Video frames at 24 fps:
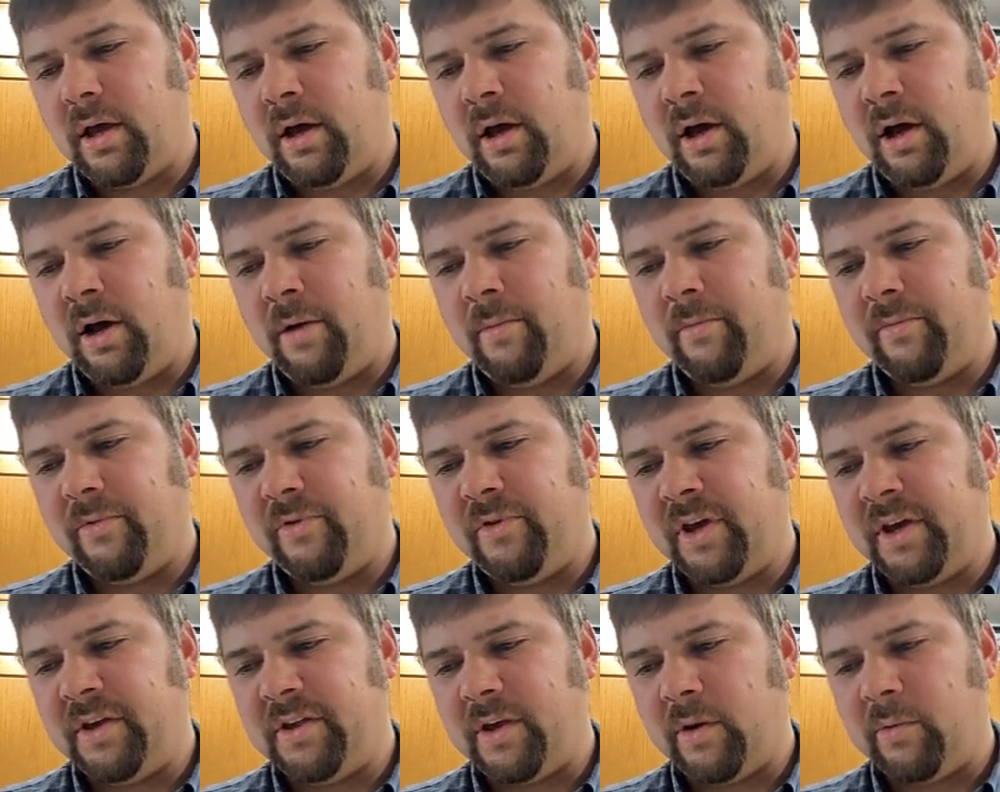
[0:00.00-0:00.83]
Um,
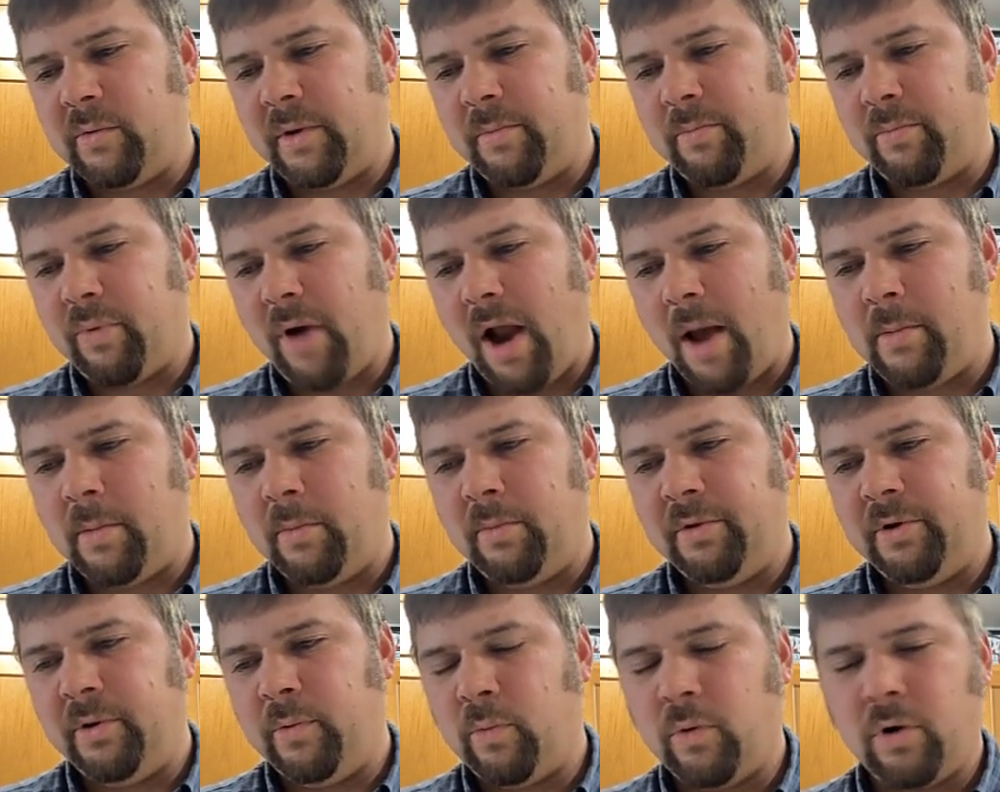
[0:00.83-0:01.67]
things that we
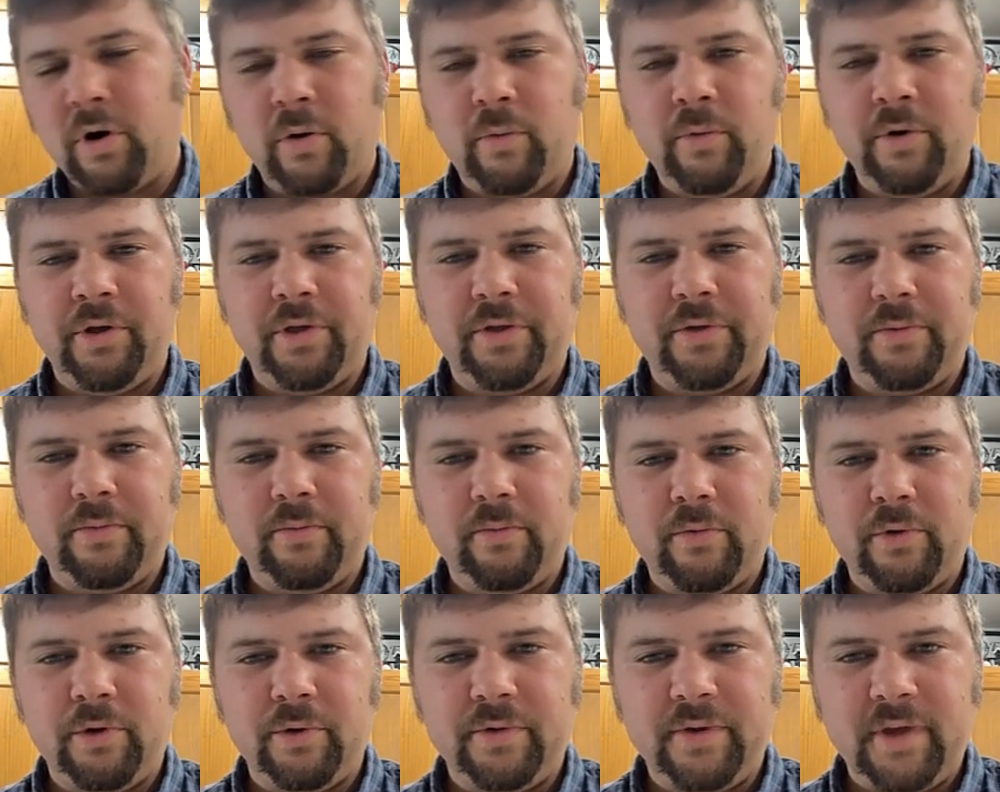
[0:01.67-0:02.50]
probably work with
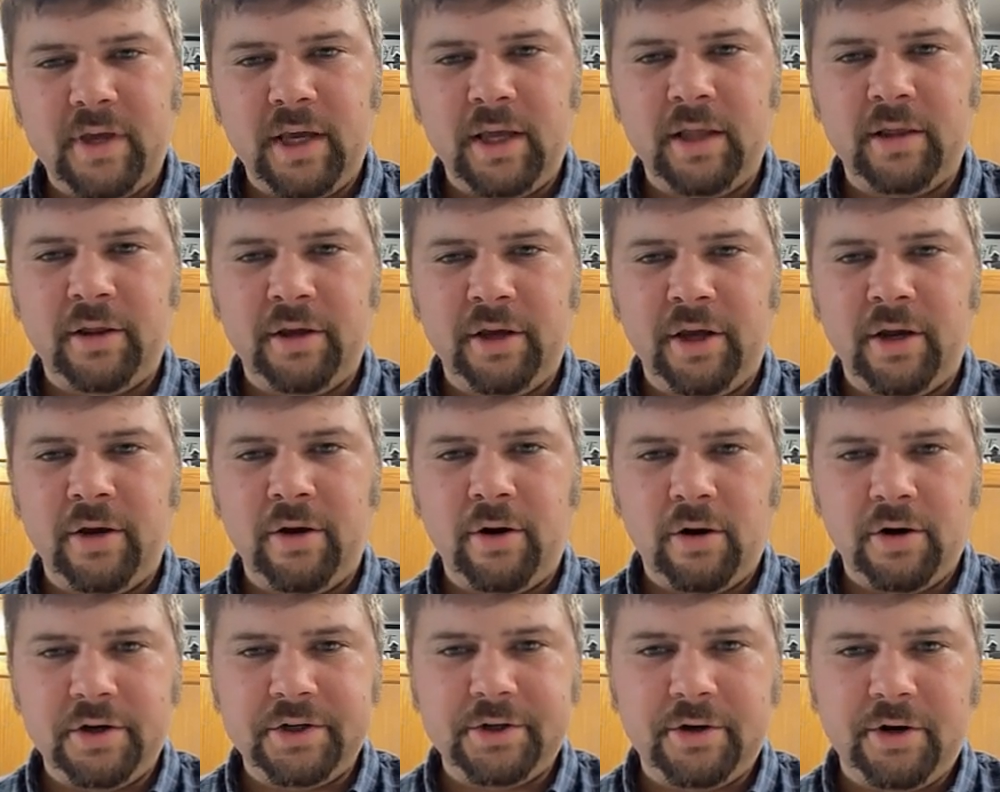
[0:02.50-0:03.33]
routinely in
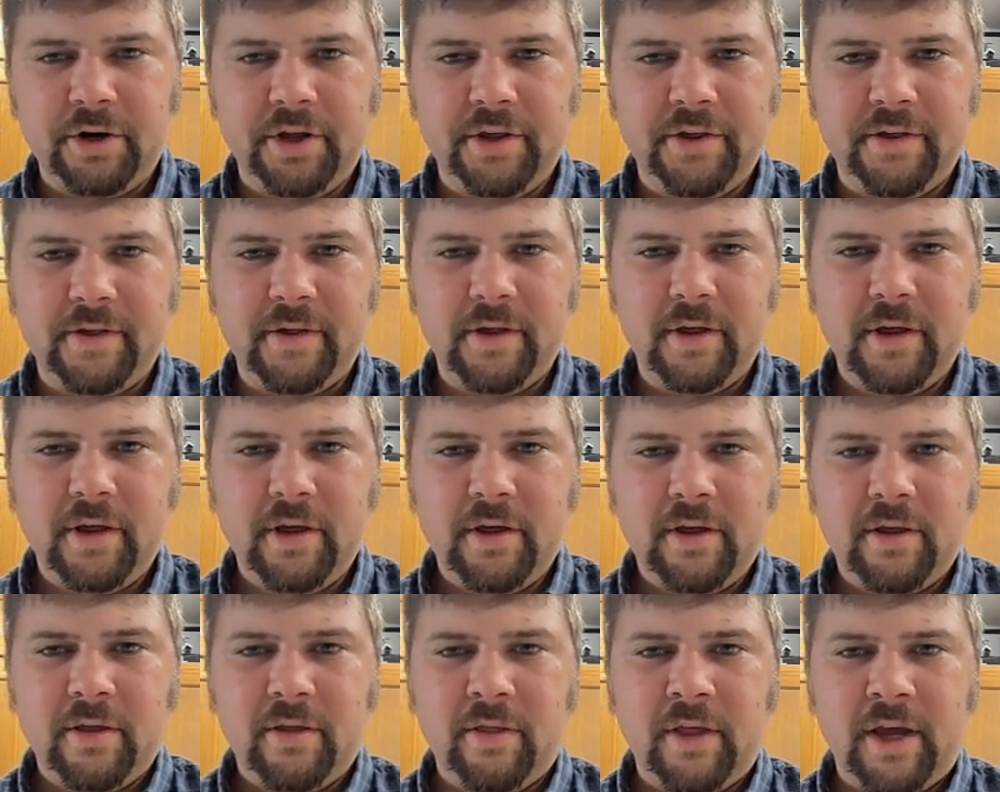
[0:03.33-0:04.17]
nurseries
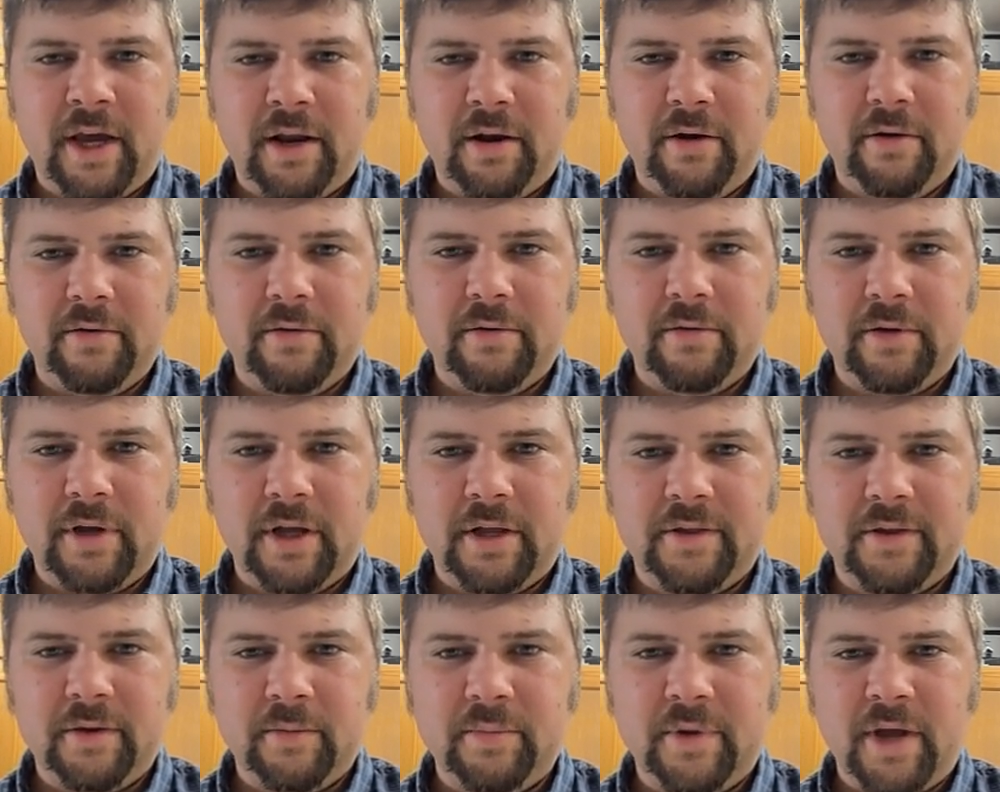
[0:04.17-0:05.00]
that
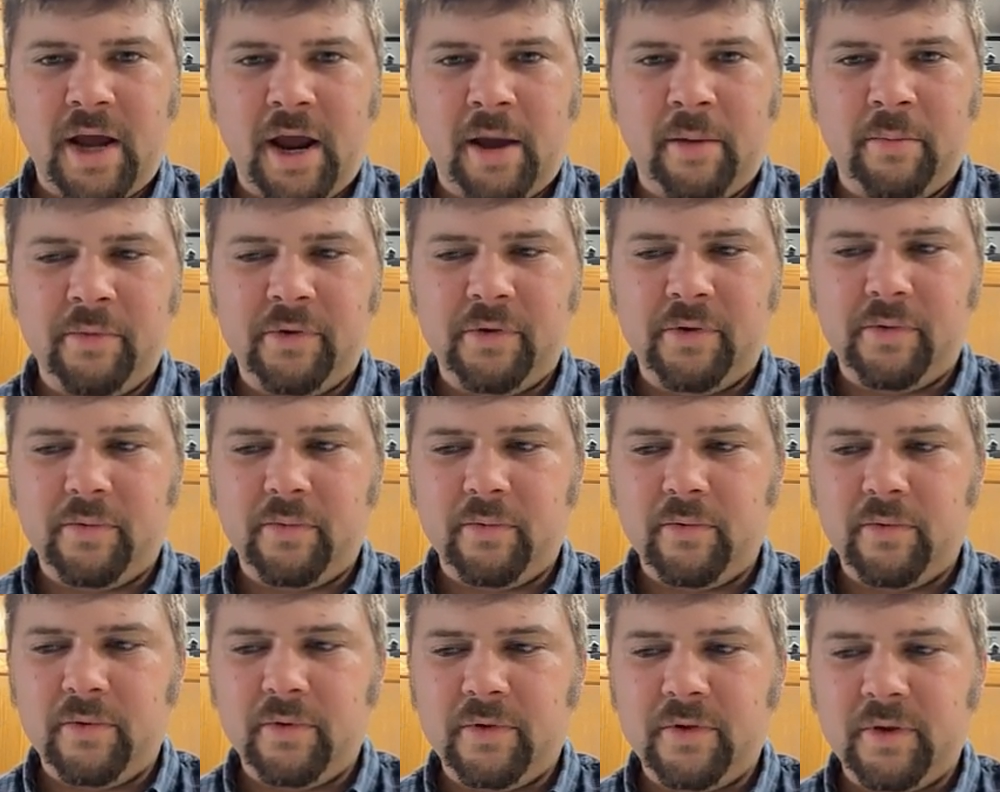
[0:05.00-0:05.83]
that
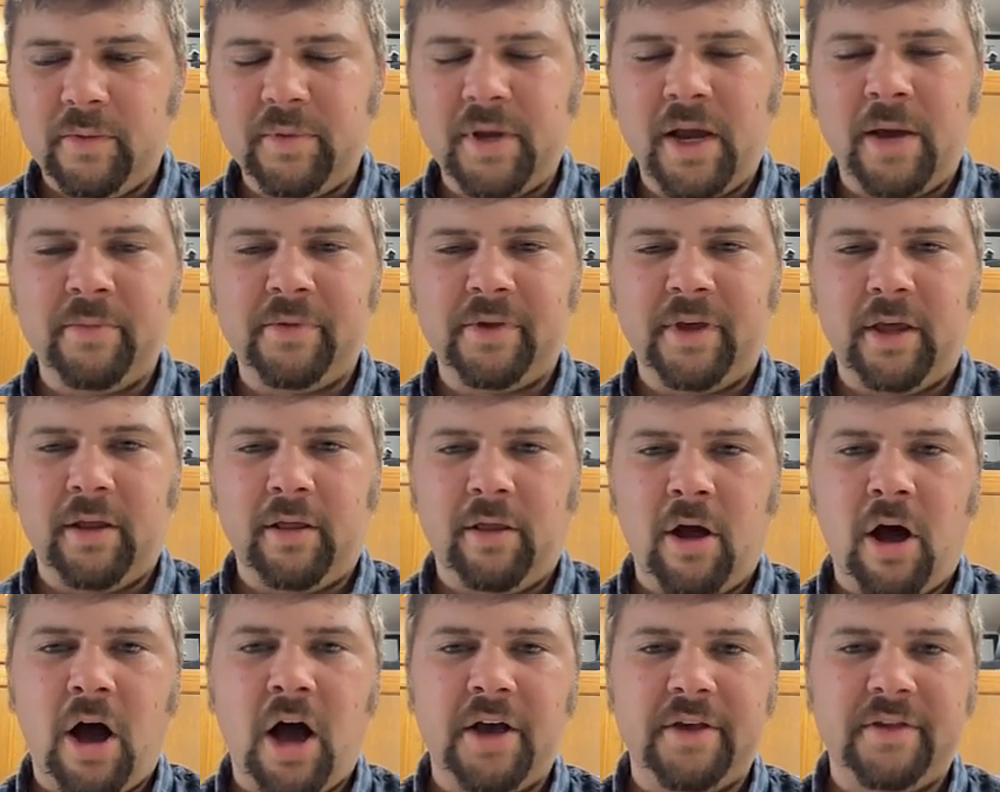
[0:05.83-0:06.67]
sometimes sometimes get
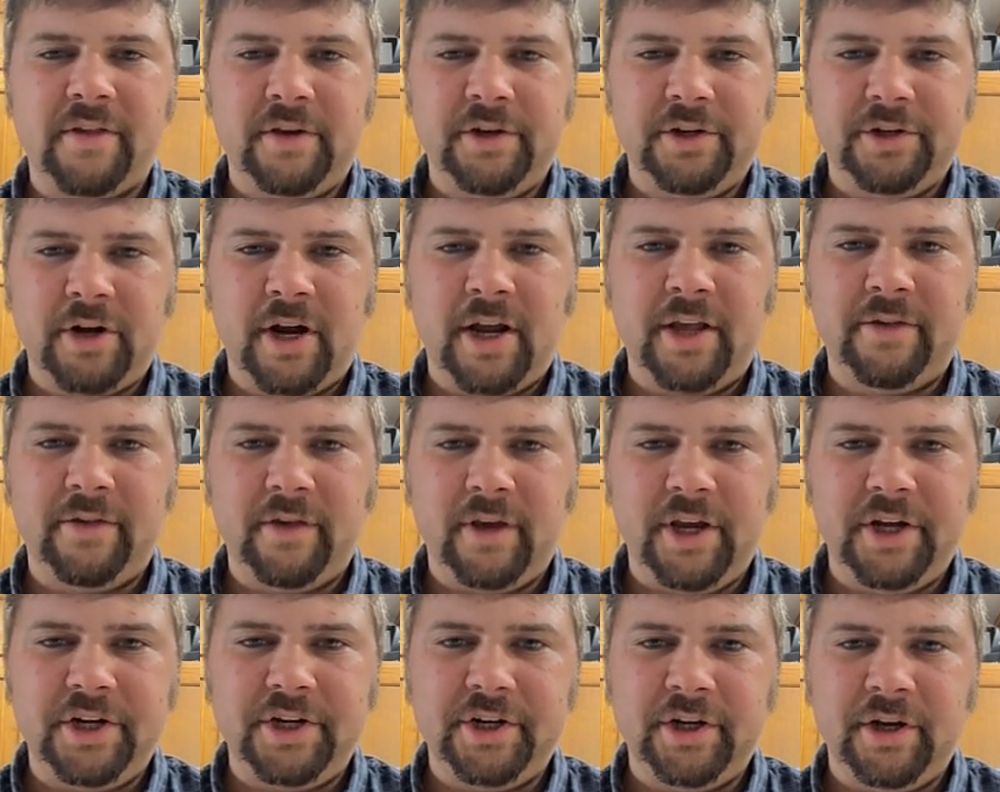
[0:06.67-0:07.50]
lost in
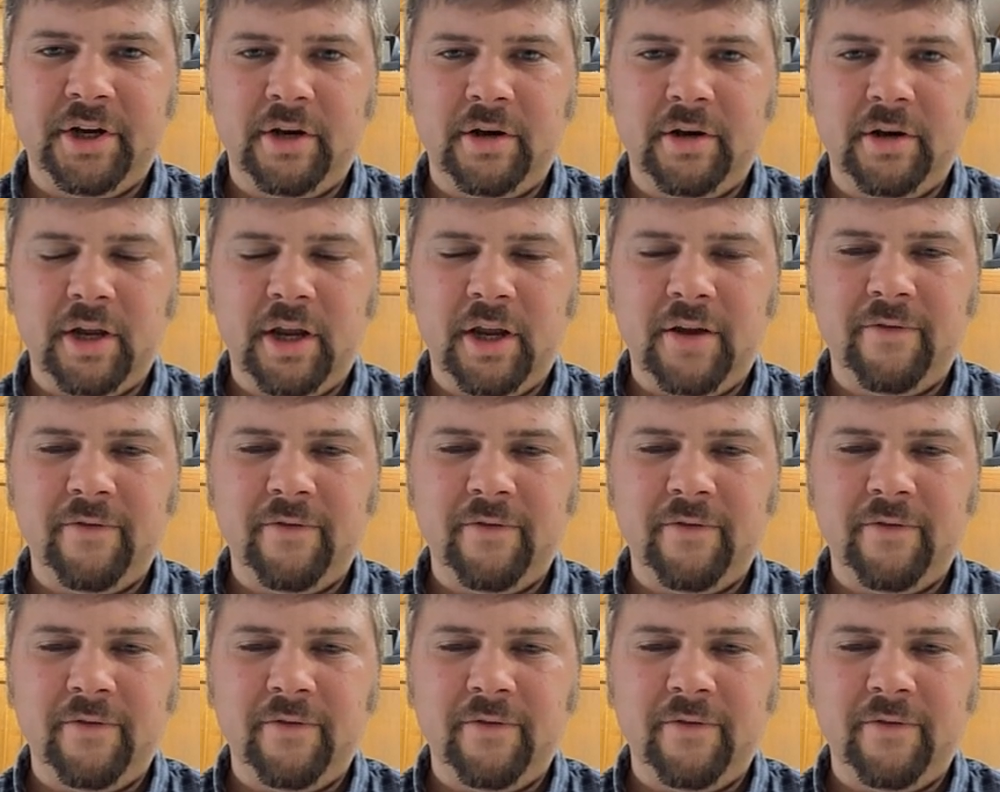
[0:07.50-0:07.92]
translation and,